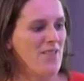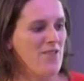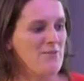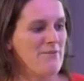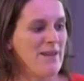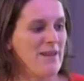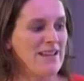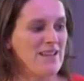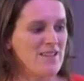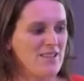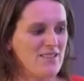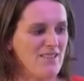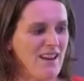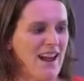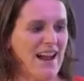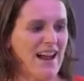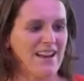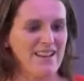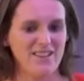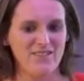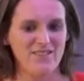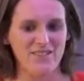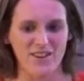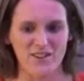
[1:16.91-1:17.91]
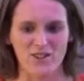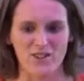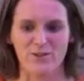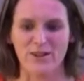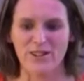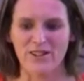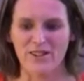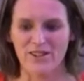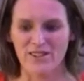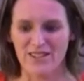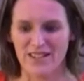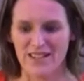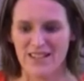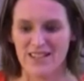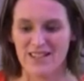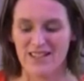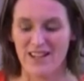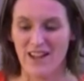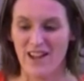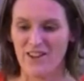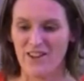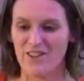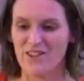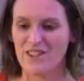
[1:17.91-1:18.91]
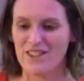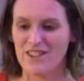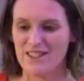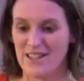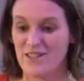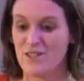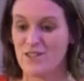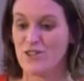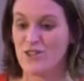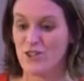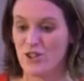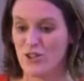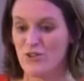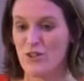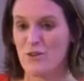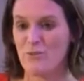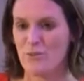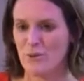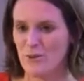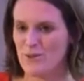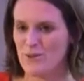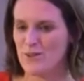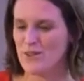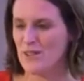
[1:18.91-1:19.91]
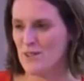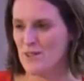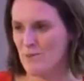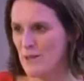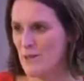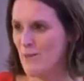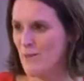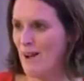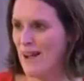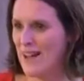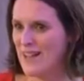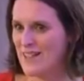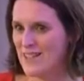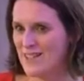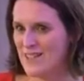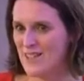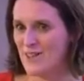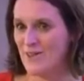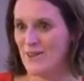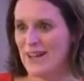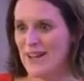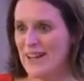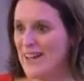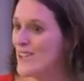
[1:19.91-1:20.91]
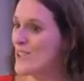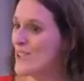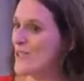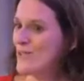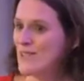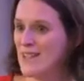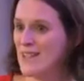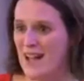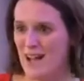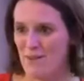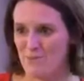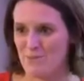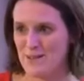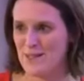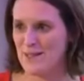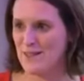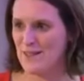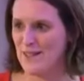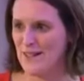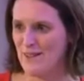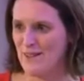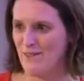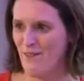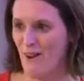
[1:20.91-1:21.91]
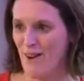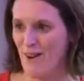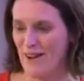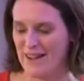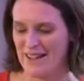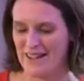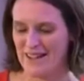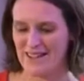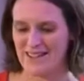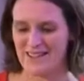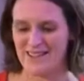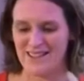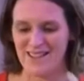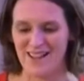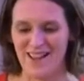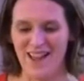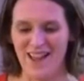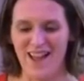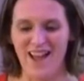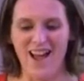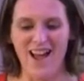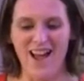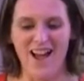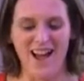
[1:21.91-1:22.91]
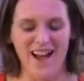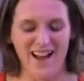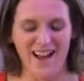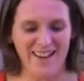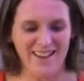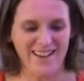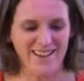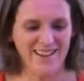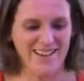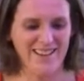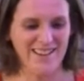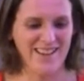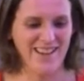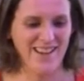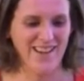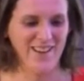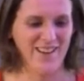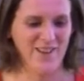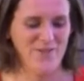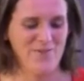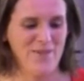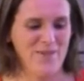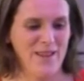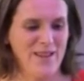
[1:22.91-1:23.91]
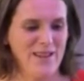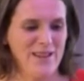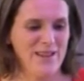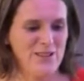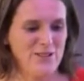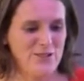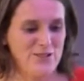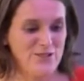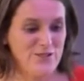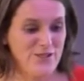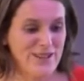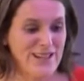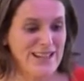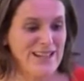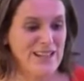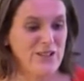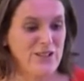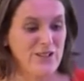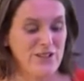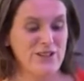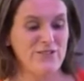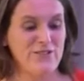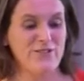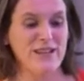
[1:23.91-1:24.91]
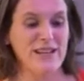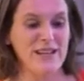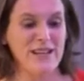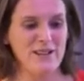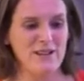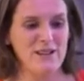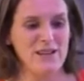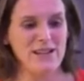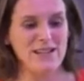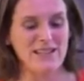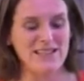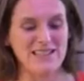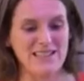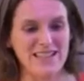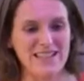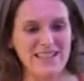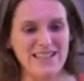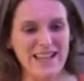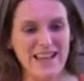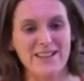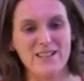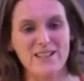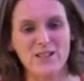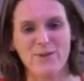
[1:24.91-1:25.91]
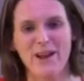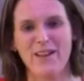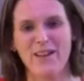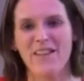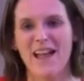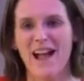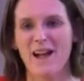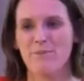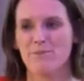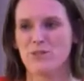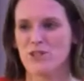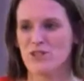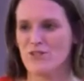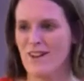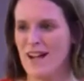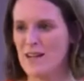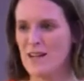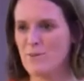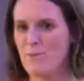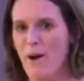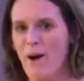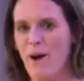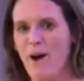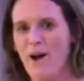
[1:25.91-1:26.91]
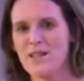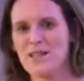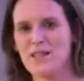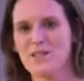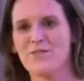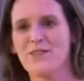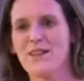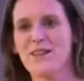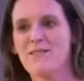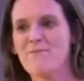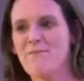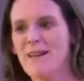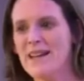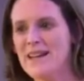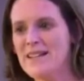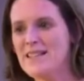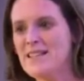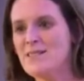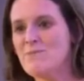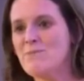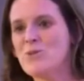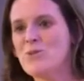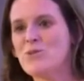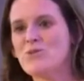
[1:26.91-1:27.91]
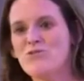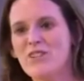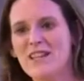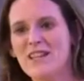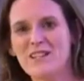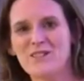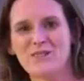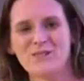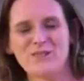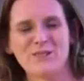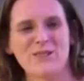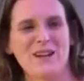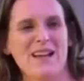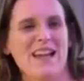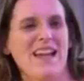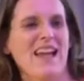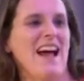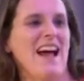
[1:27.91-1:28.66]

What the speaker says: the mentor I had over like 20 odd years ago, she said storyboard's going to be the way to do it, and she was absolutely right. And it was really good. It takes away the abstract part of it and makes it more real,